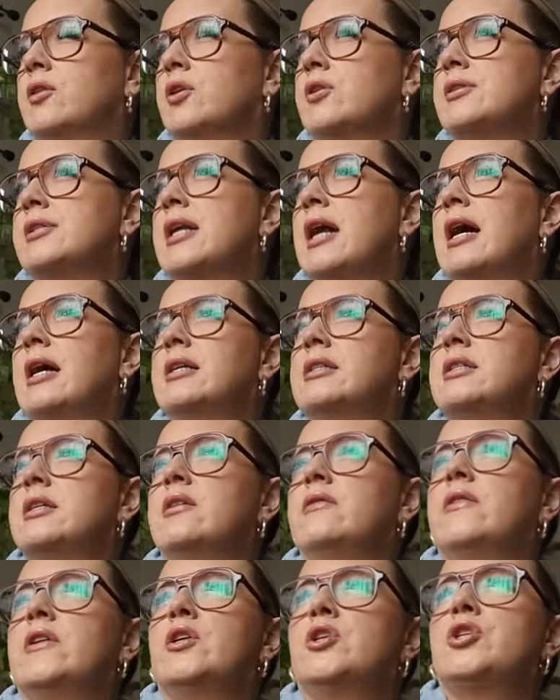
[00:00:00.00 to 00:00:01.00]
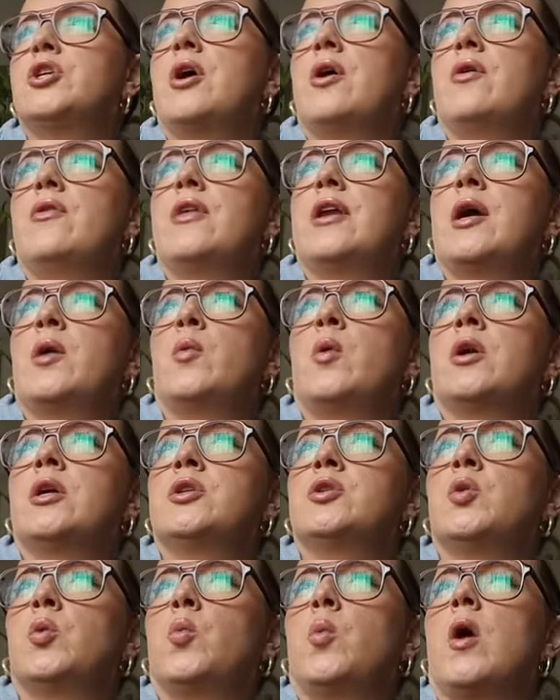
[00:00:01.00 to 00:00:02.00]
There's an ITV show that I
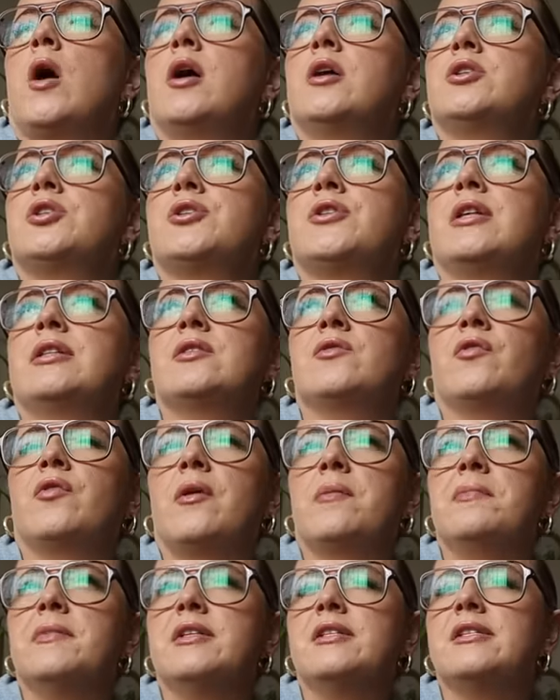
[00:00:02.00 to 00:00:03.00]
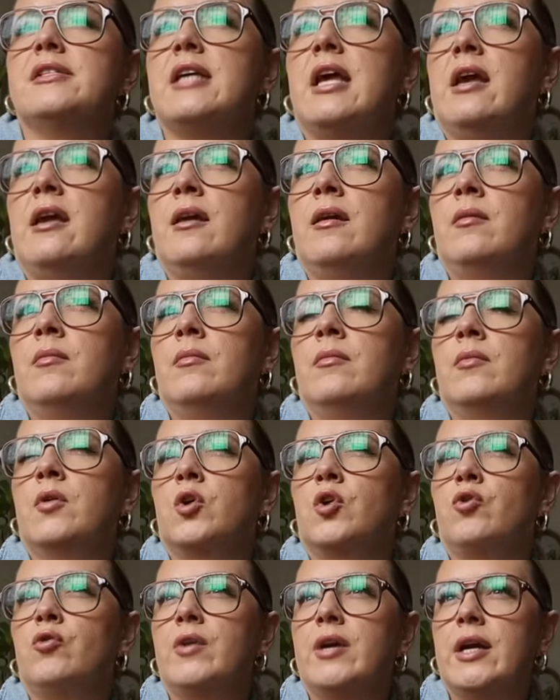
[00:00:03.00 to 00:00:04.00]
wanted to watch that's from the
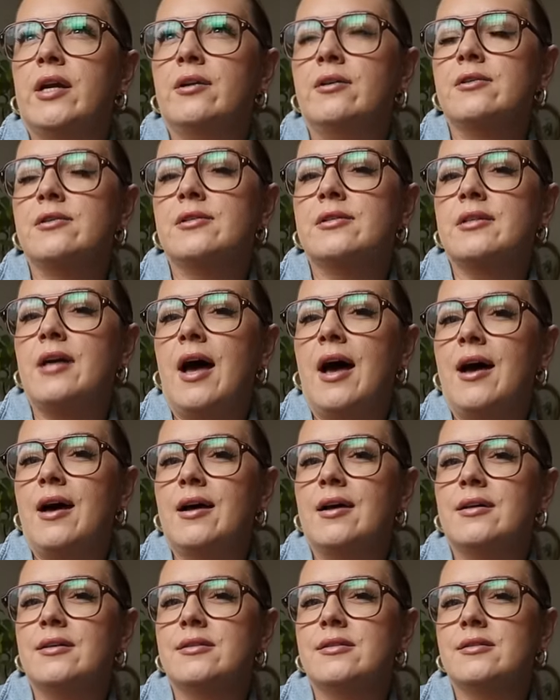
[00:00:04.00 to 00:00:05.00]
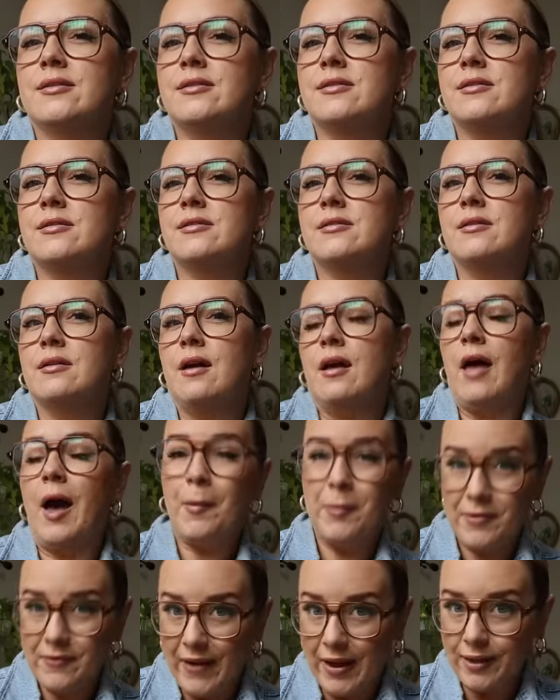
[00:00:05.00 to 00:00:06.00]
same creators as
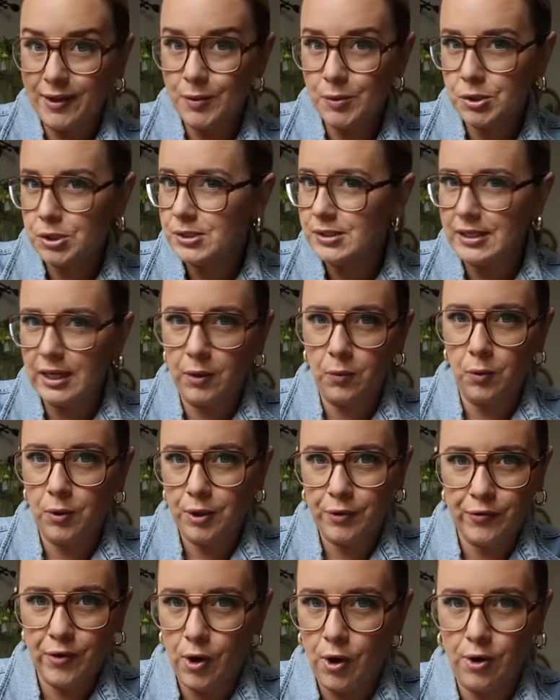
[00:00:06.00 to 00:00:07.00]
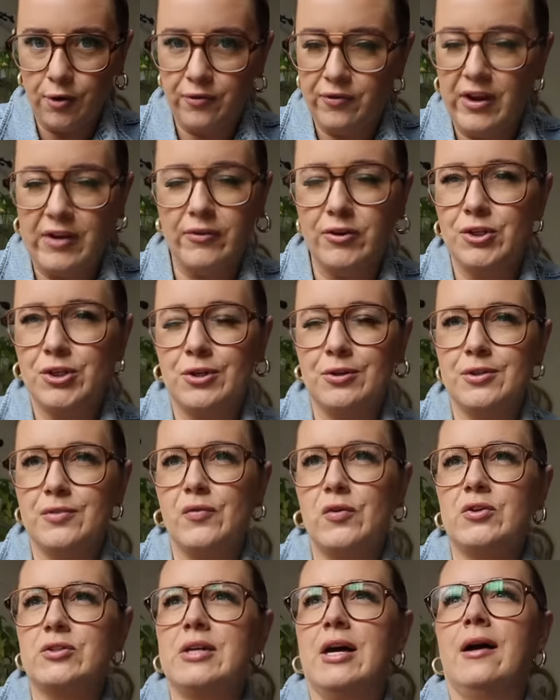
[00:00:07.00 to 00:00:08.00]
Happy Valley, which is like one of our favorite shows
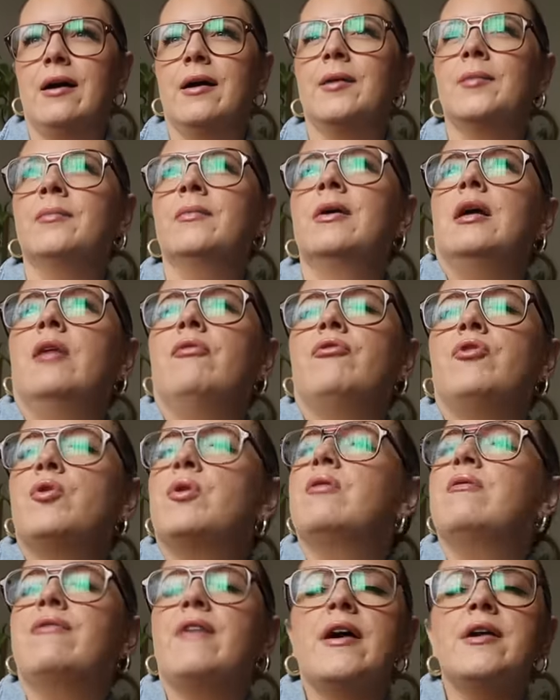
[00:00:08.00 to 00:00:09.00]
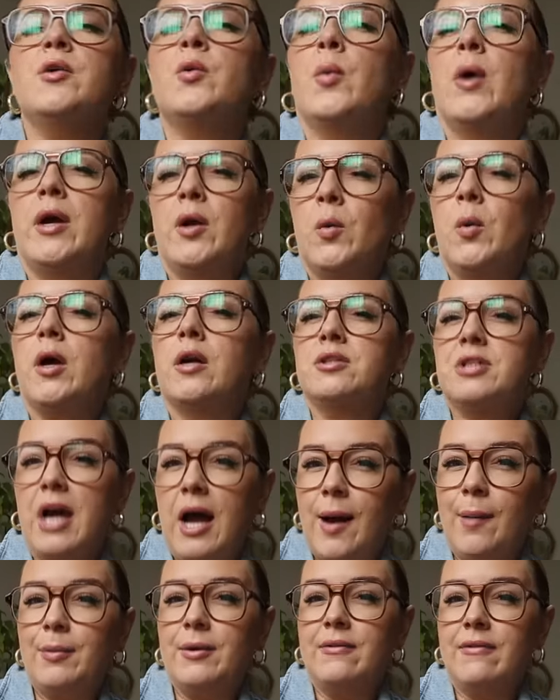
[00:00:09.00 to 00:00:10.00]
of all time. If you can find a way to watch
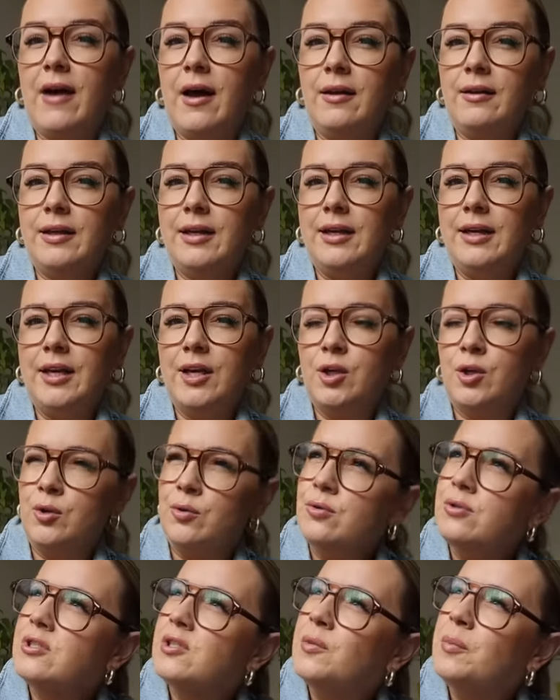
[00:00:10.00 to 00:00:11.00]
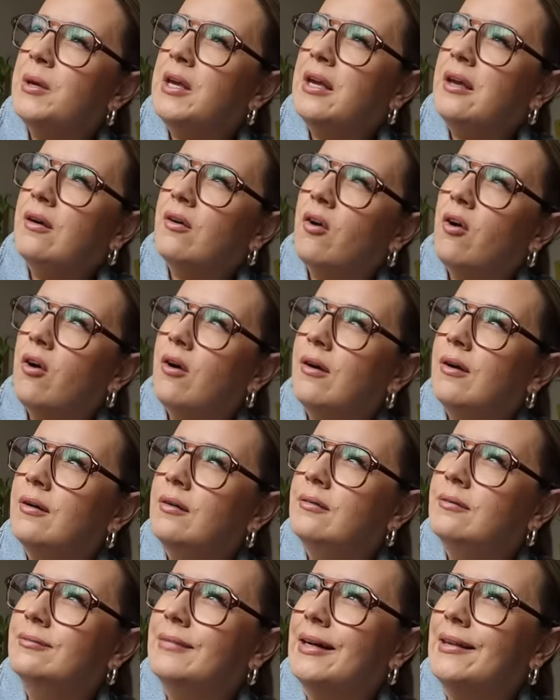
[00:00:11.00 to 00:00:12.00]
Happy Valley, it used to be
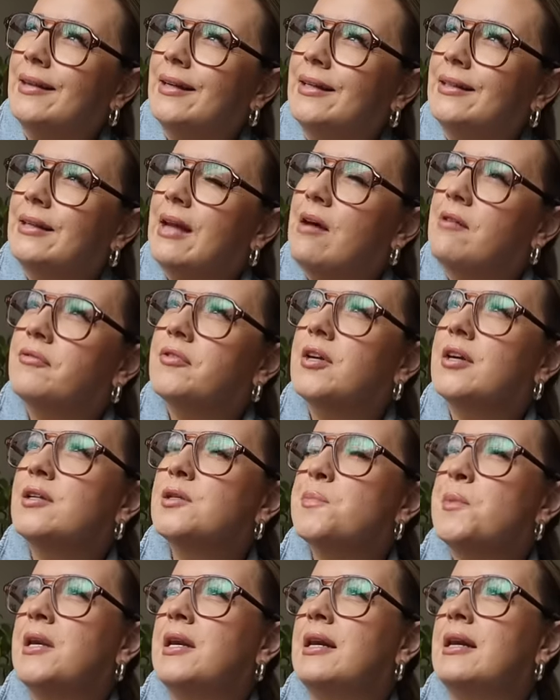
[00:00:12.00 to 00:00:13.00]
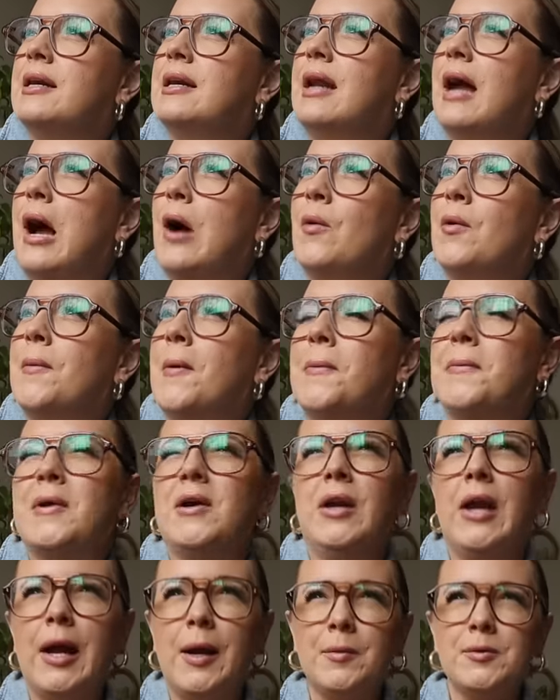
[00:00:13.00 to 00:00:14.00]
on, I think Netflix, but now it might be
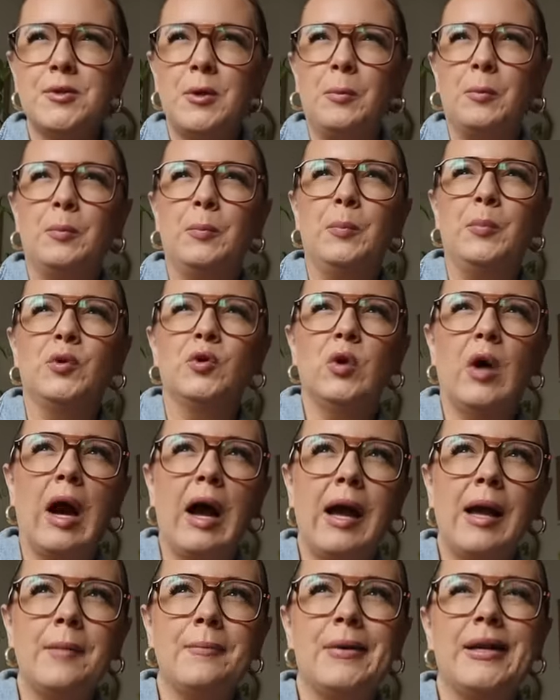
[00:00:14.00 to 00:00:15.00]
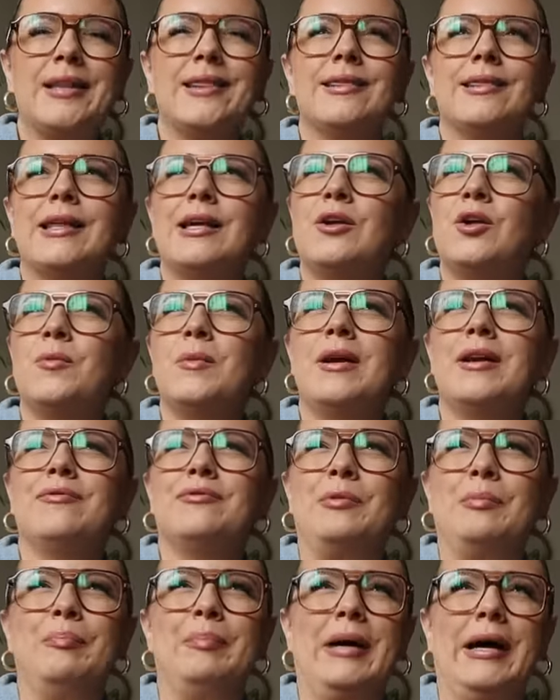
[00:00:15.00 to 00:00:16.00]
on Amazon Prime, but I think you might
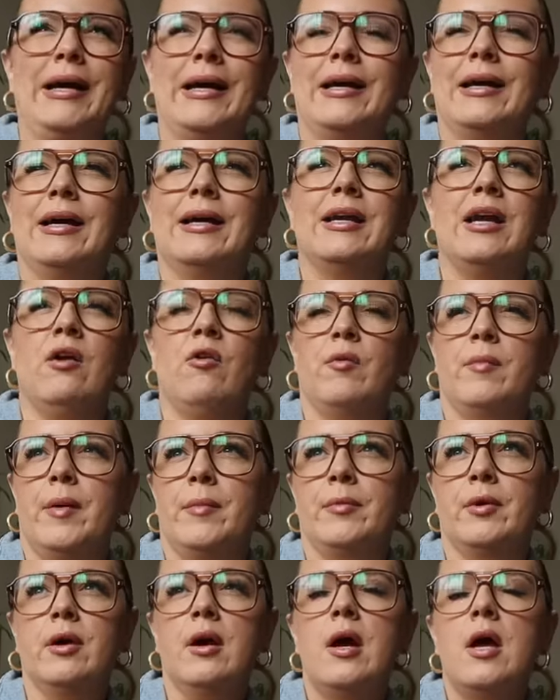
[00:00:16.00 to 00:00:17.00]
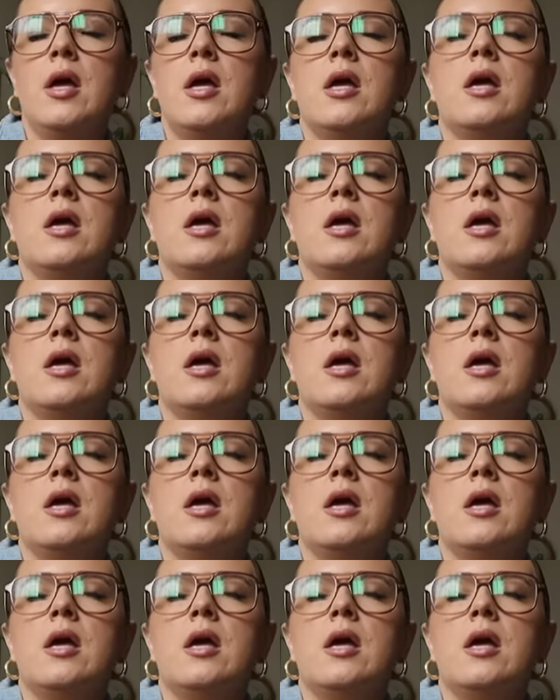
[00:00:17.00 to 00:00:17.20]
have to buy it. I can't remember.